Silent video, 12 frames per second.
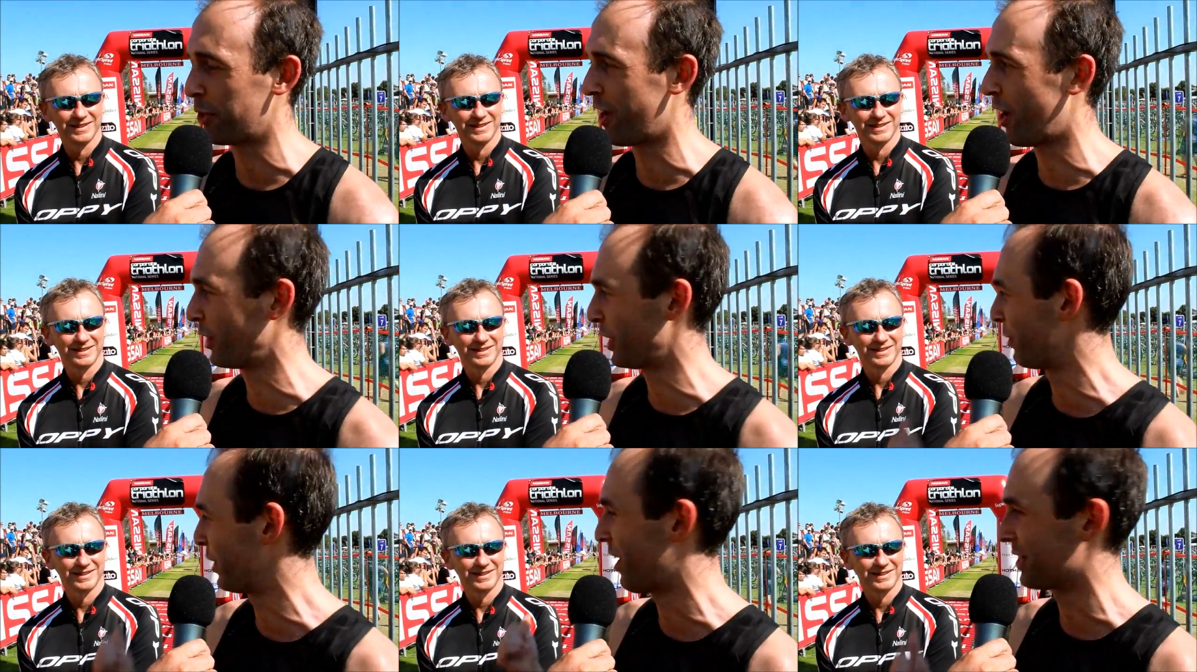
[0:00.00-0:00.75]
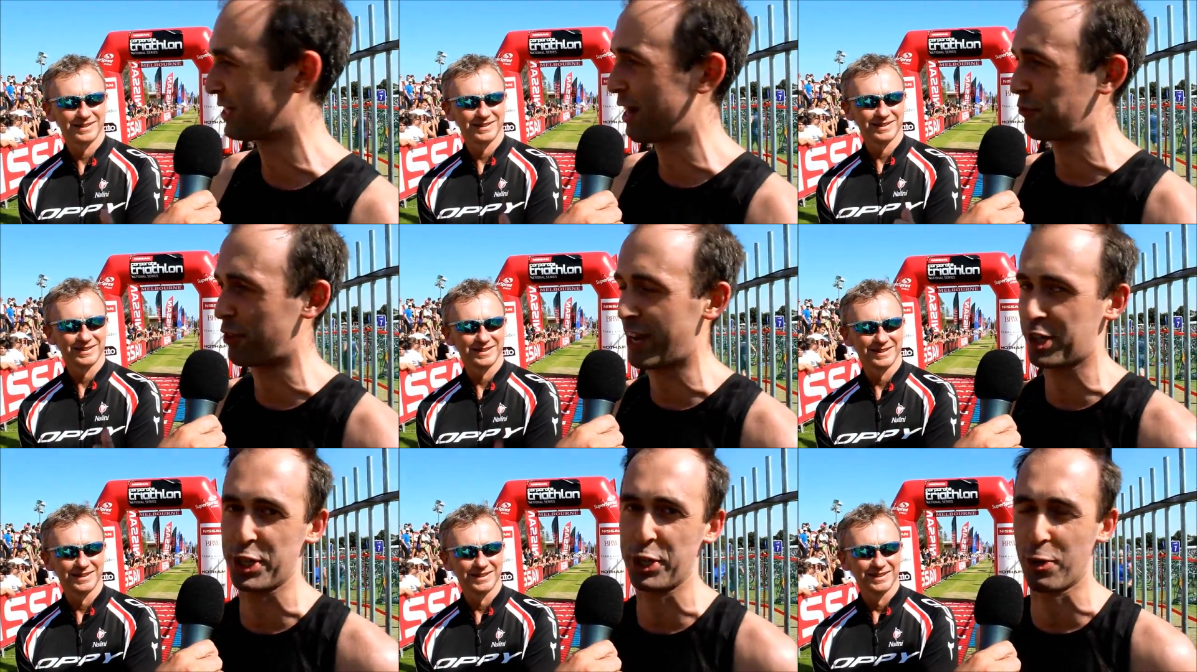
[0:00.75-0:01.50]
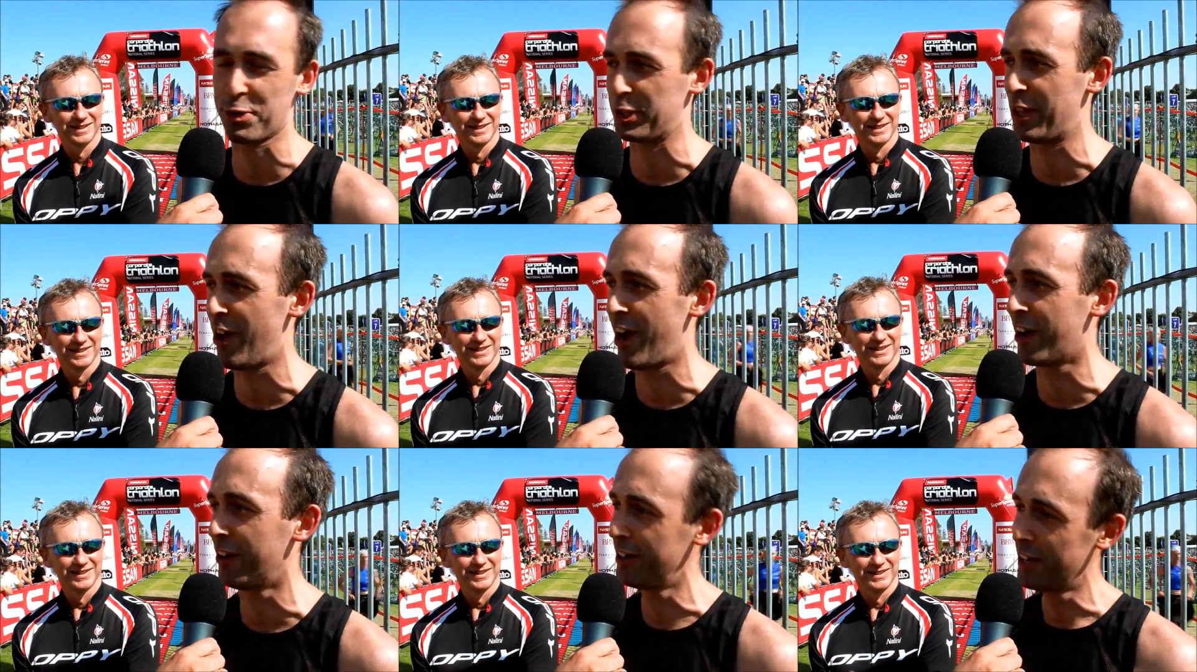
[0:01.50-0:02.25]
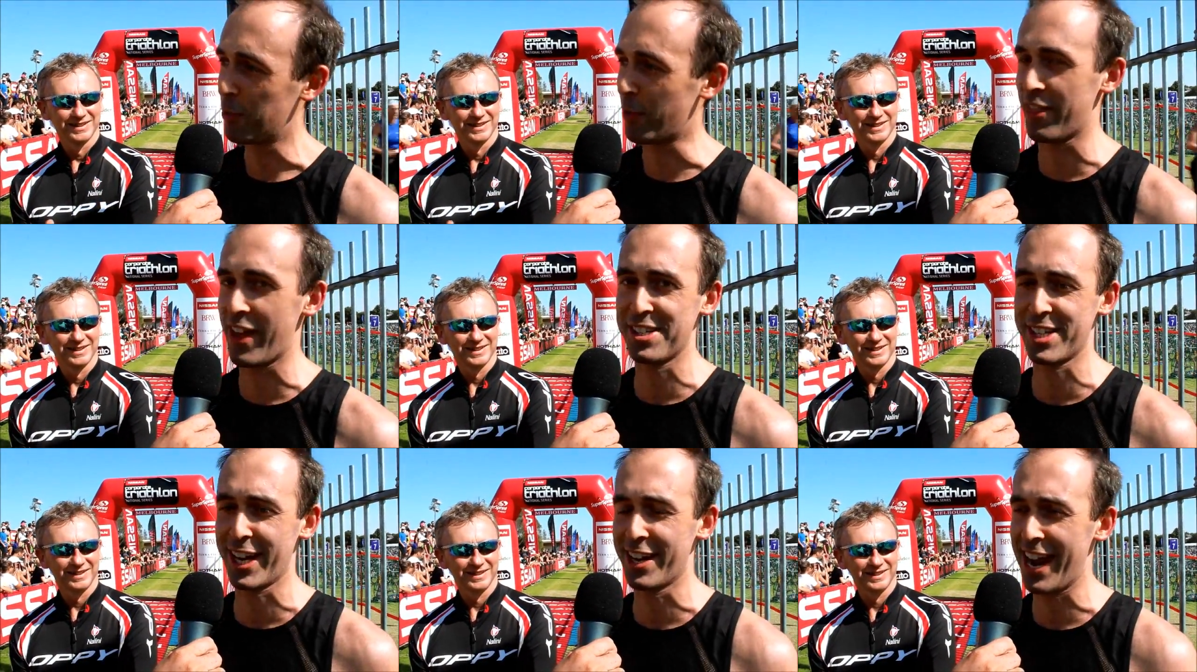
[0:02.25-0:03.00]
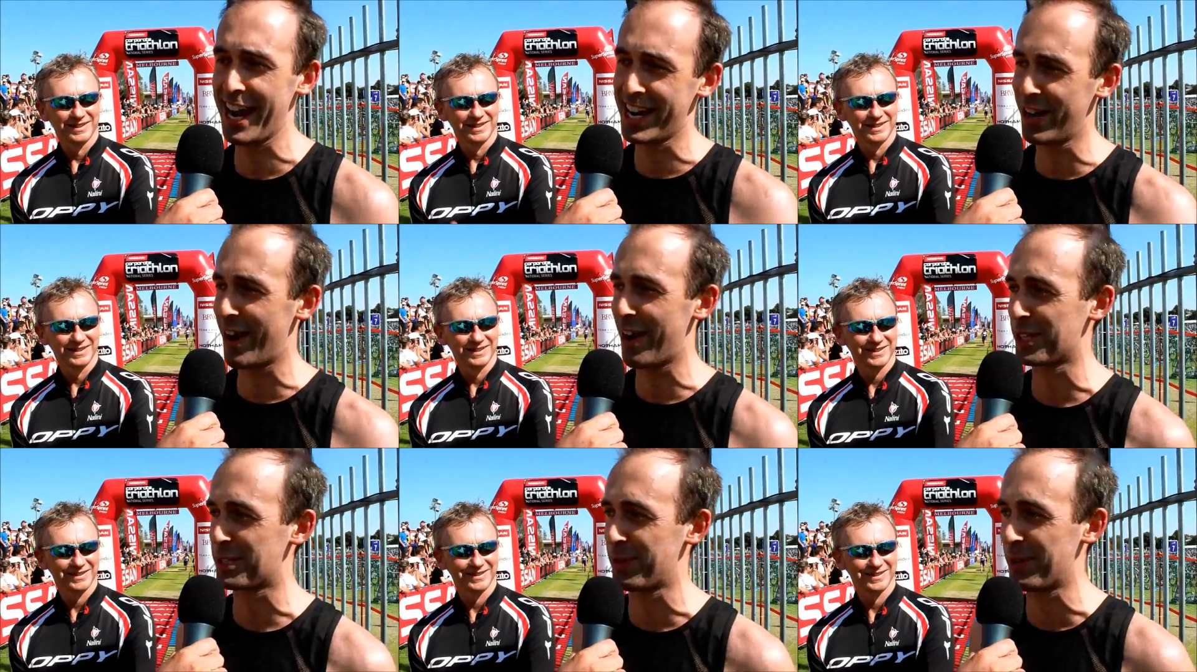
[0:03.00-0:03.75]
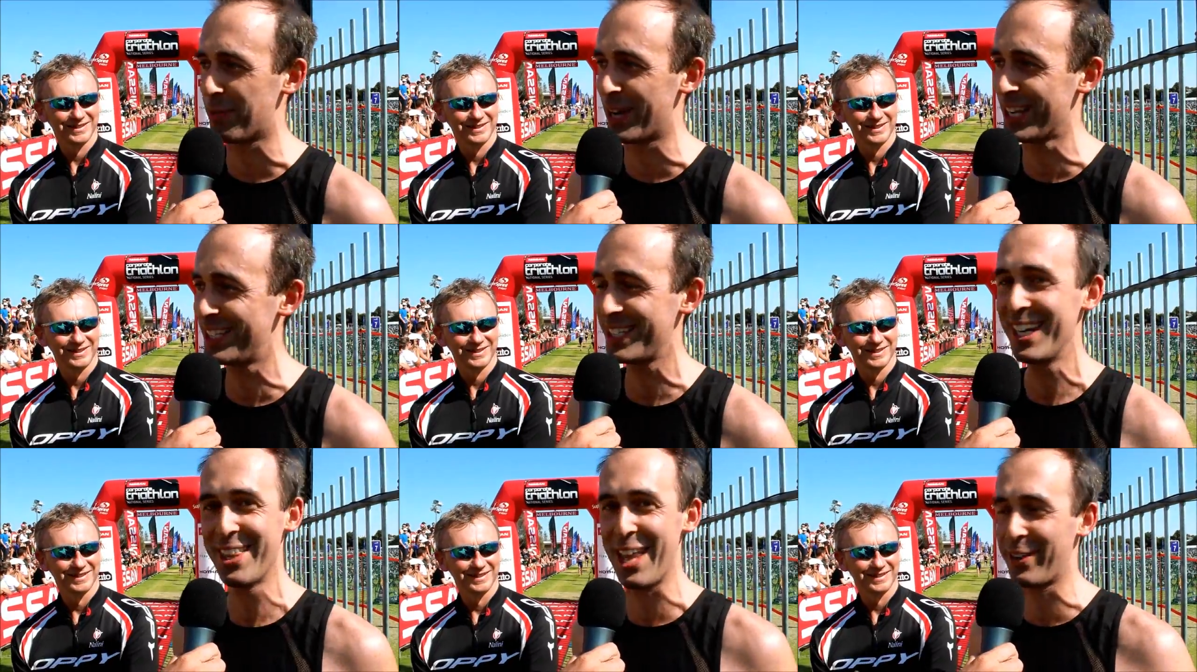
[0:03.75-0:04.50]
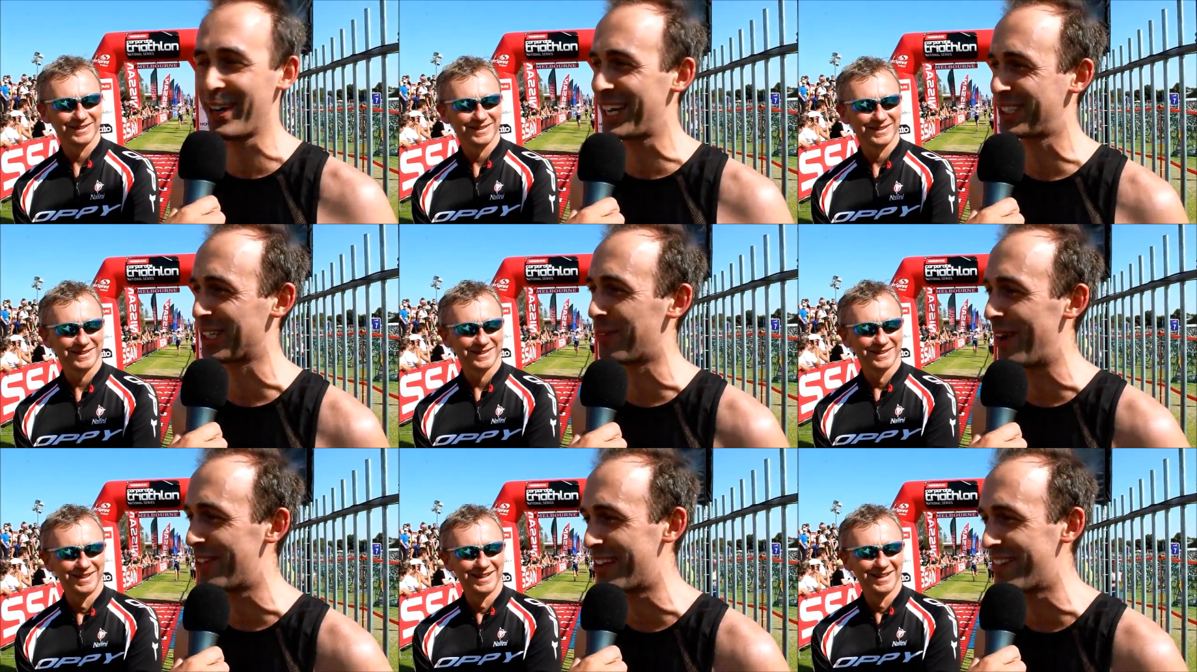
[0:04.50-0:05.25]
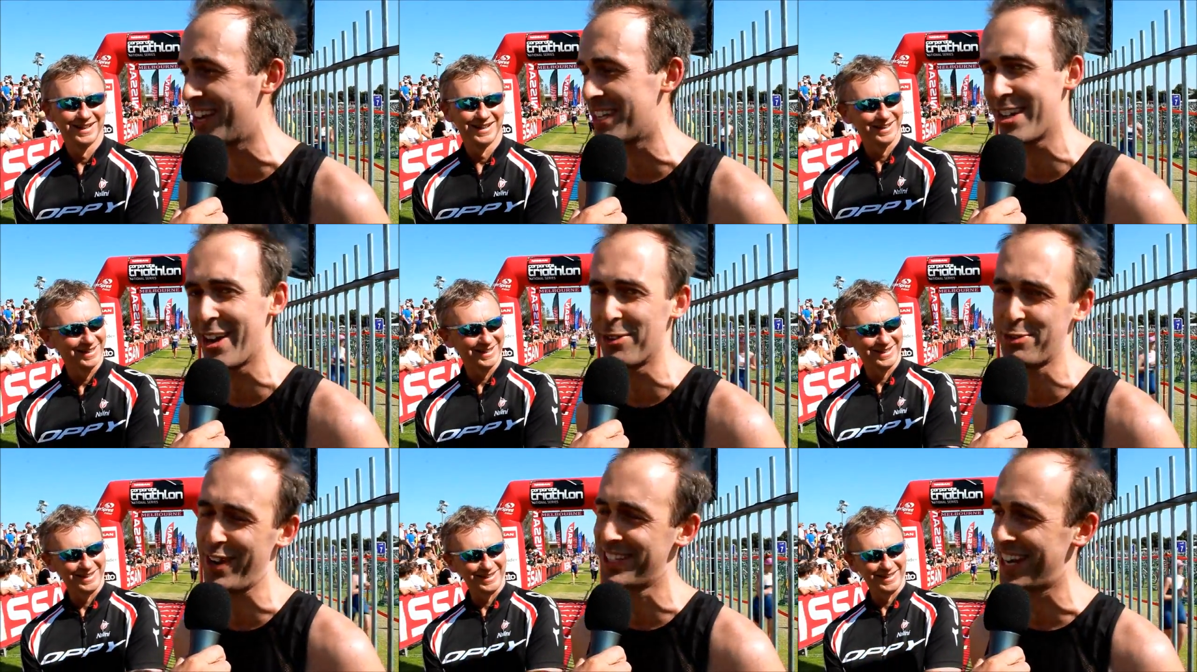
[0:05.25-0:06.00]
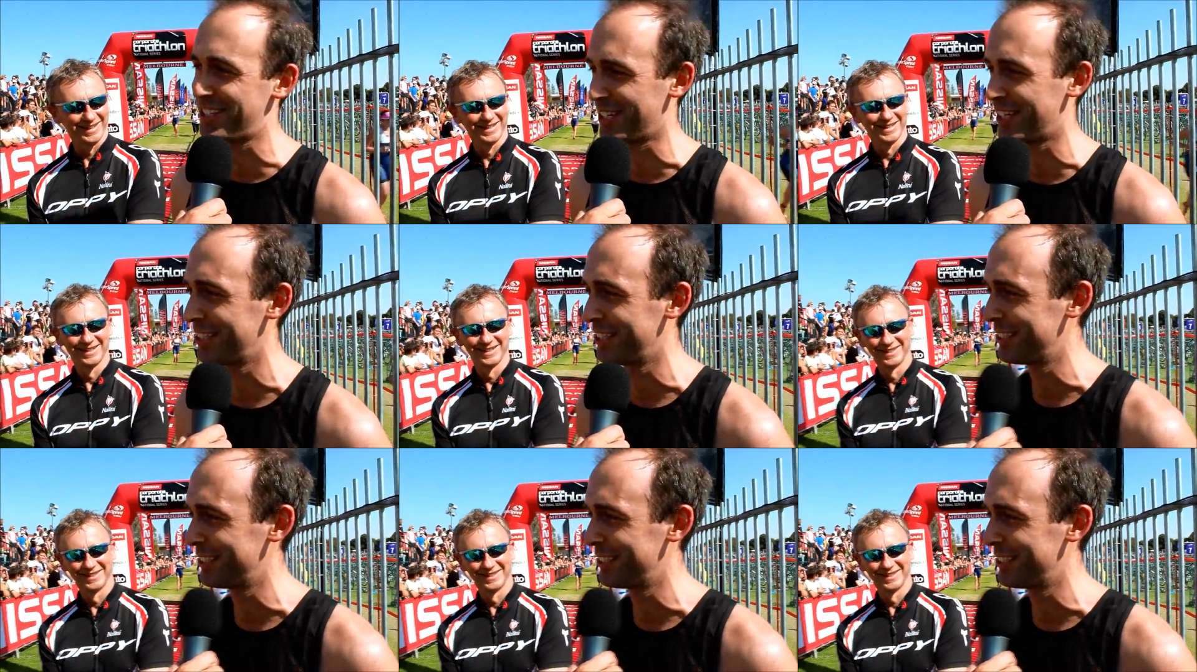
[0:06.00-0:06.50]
Speaker 1: And I only realised after I'd actually crossed the line when they said, and here are the sprint winners, that we'd actually won the event. So it was fantastic.